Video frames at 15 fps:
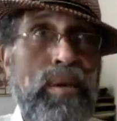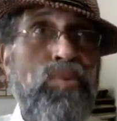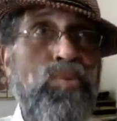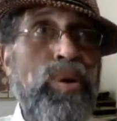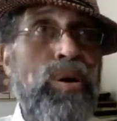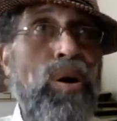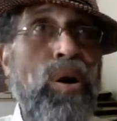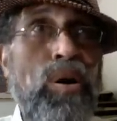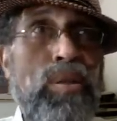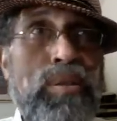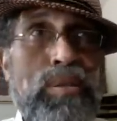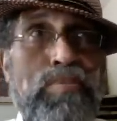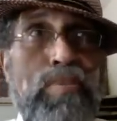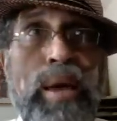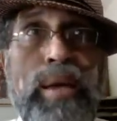We call
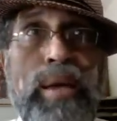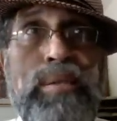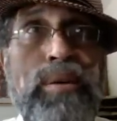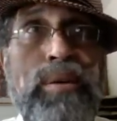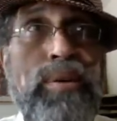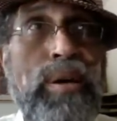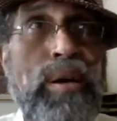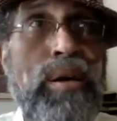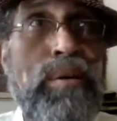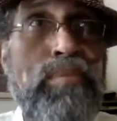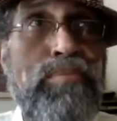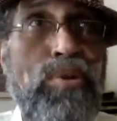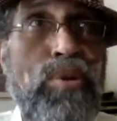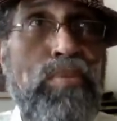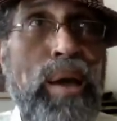this bacteria
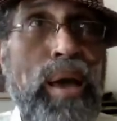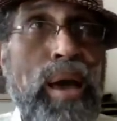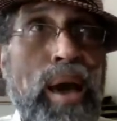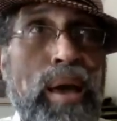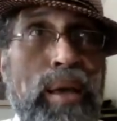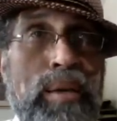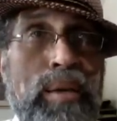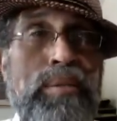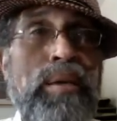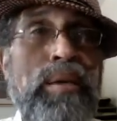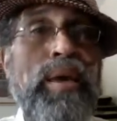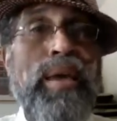probiotics.